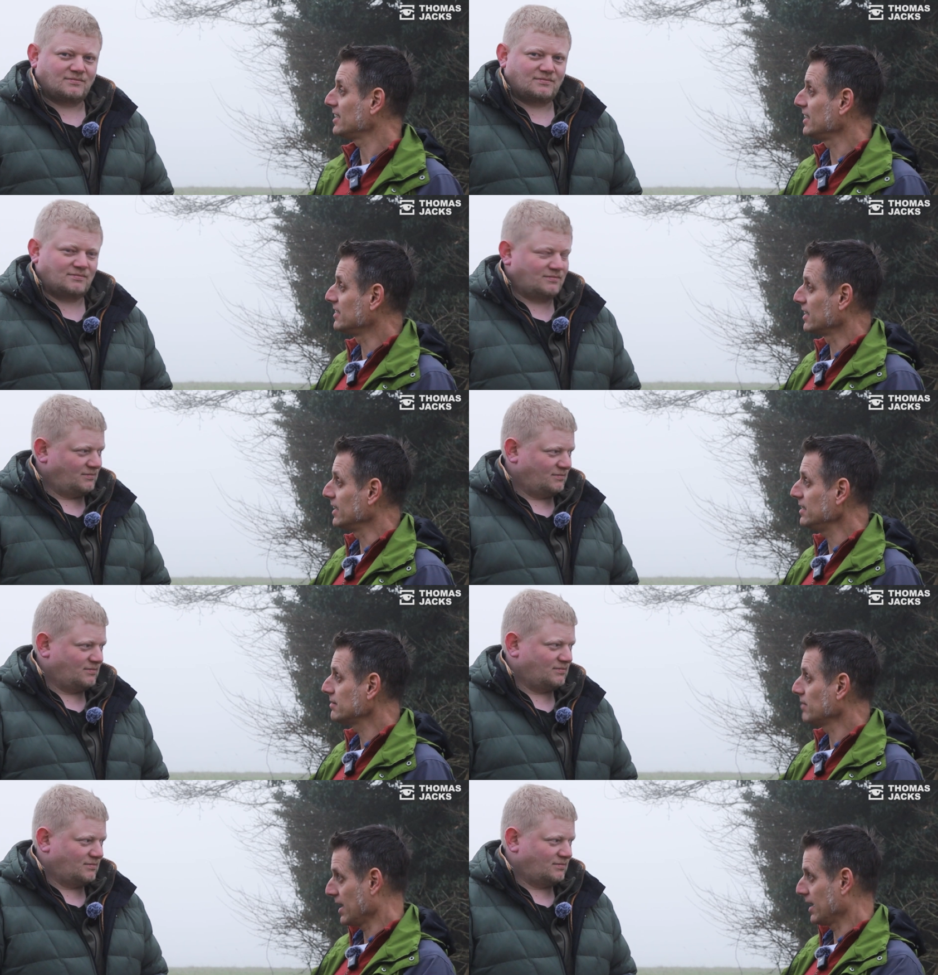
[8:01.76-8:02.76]
Speaker 1: T D
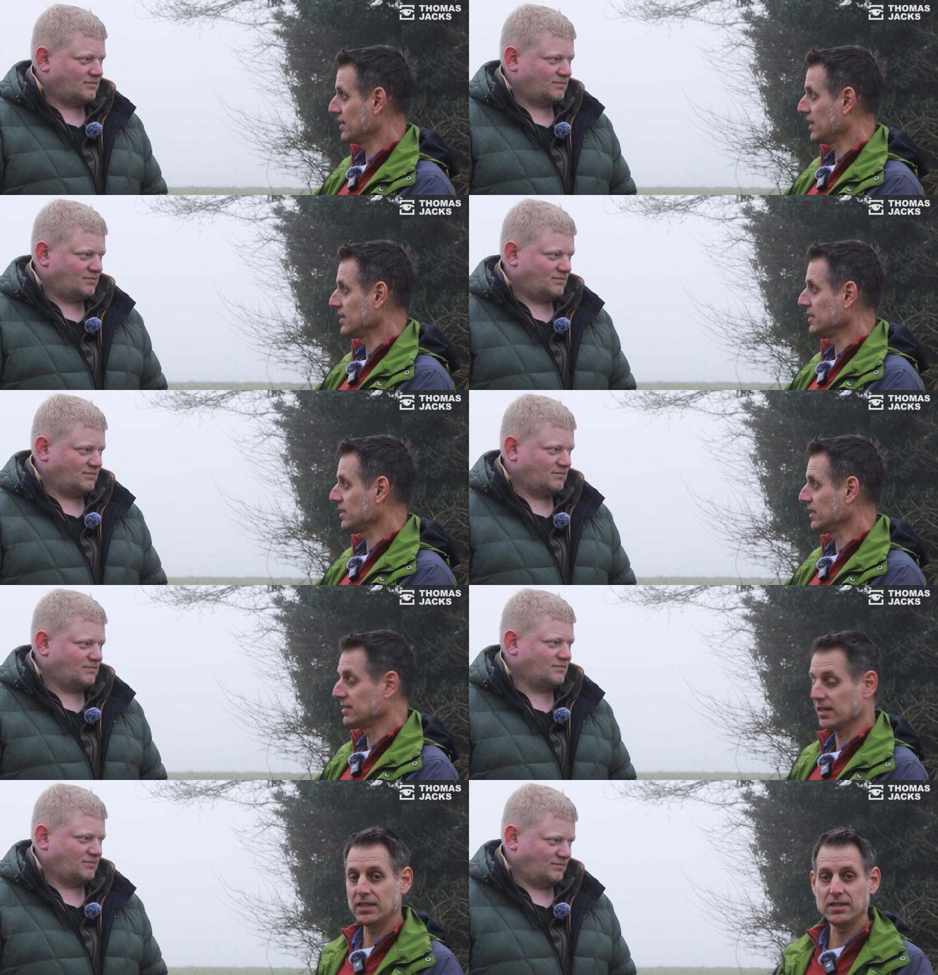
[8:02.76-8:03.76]
and N E T
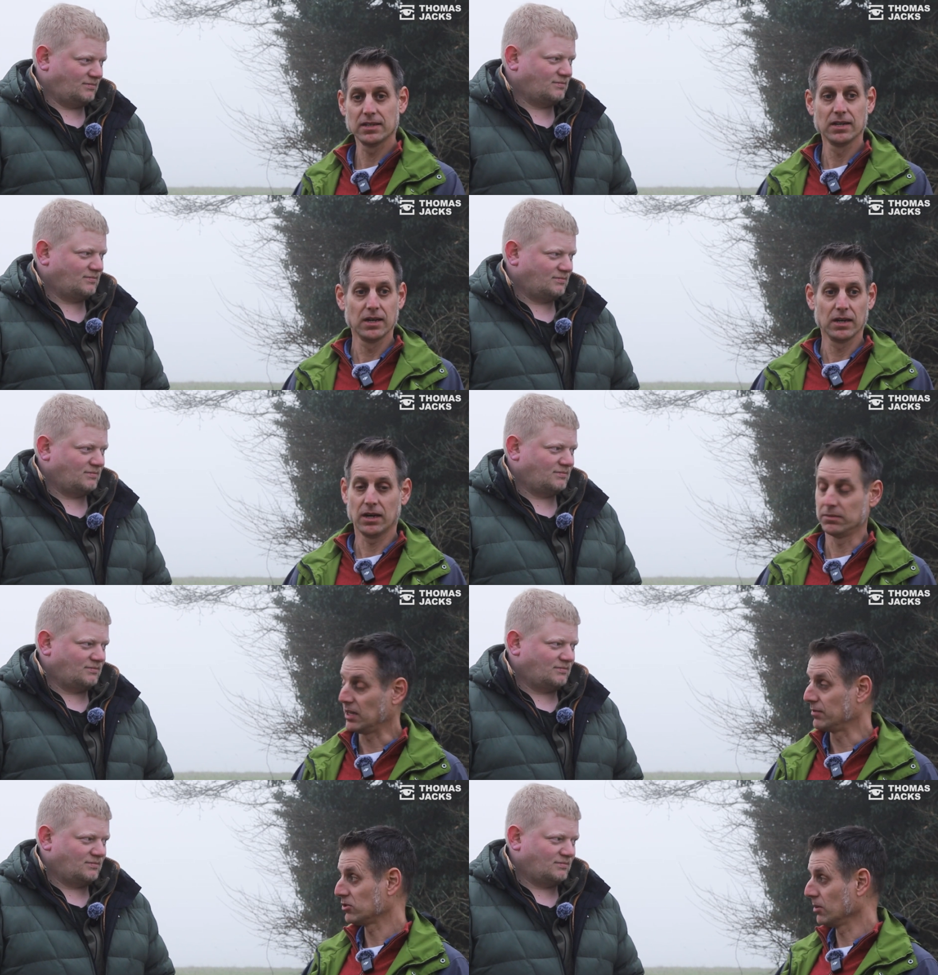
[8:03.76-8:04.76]
D. I'm
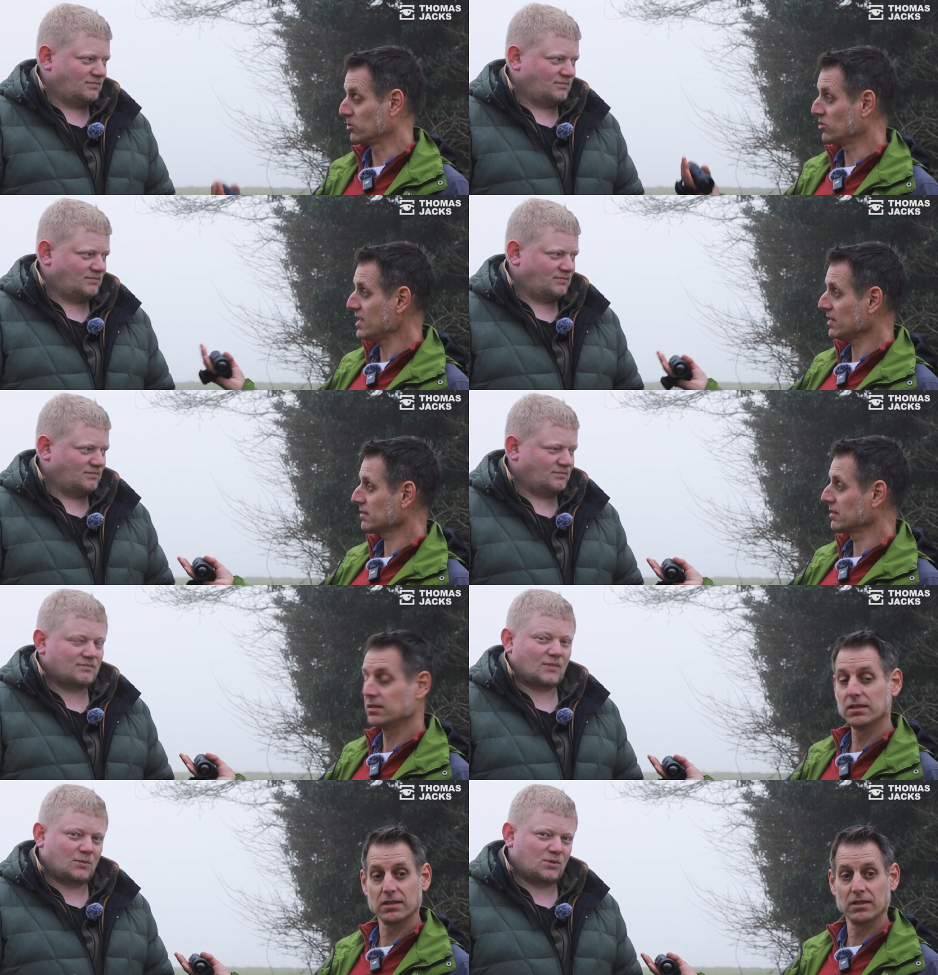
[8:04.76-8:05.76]
David Thomas Jacks.
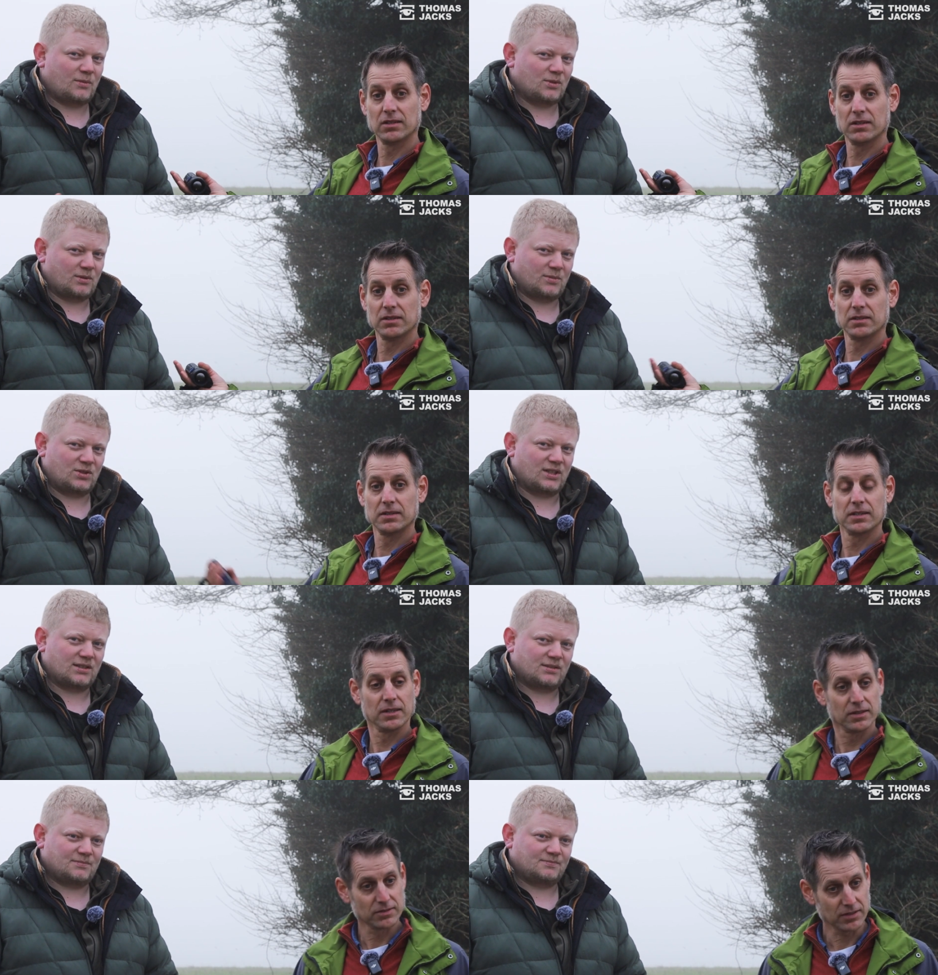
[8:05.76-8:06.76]
I'm Tom at Thomas
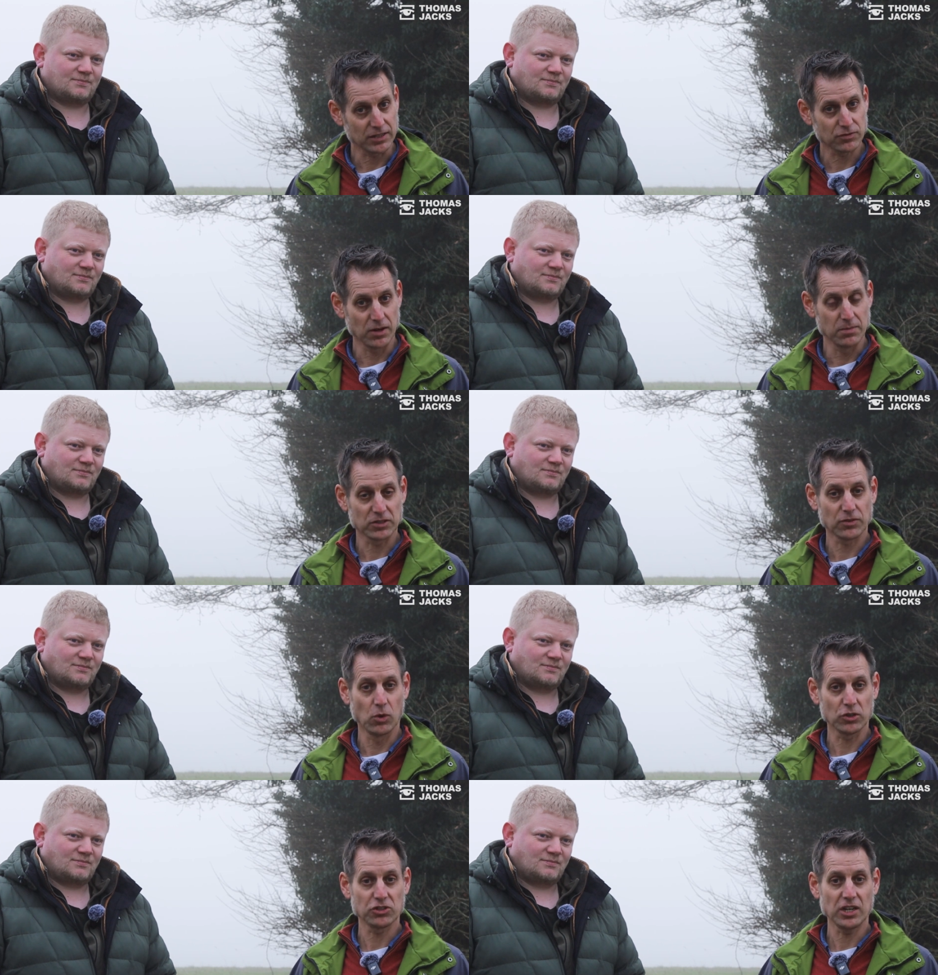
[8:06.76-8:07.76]
Jacks. Thanks very much for
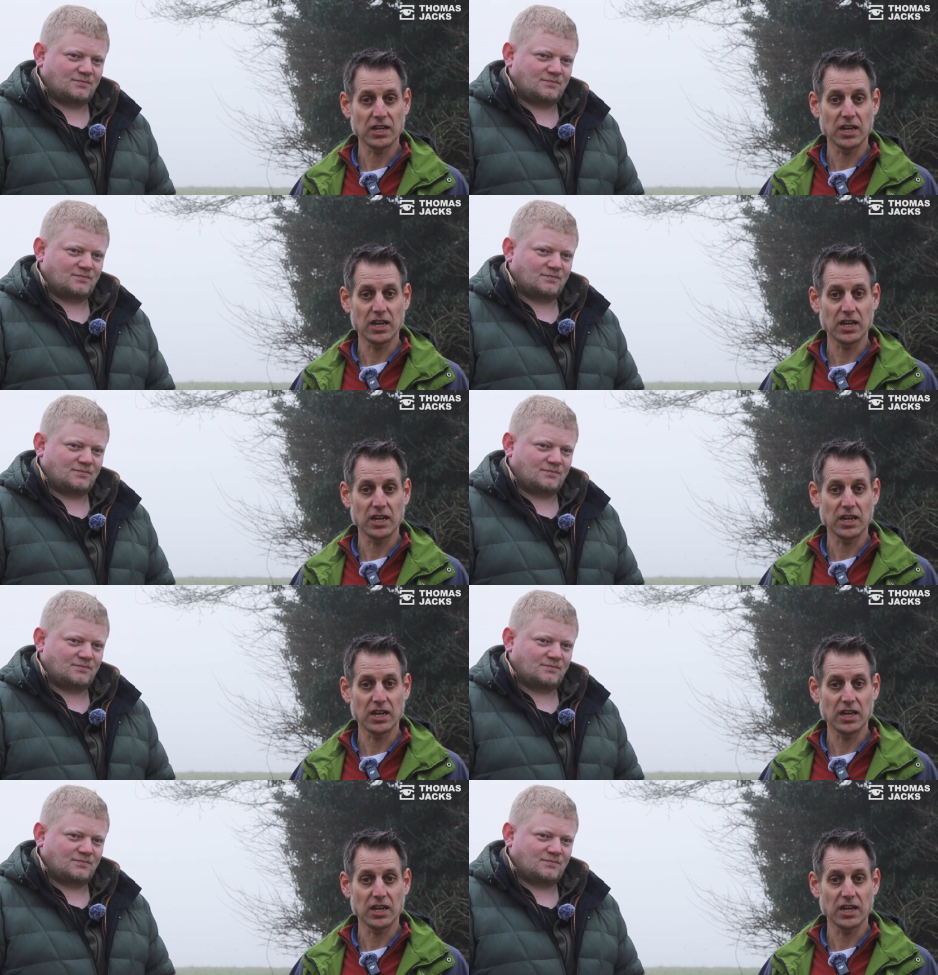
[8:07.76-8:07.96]
watching.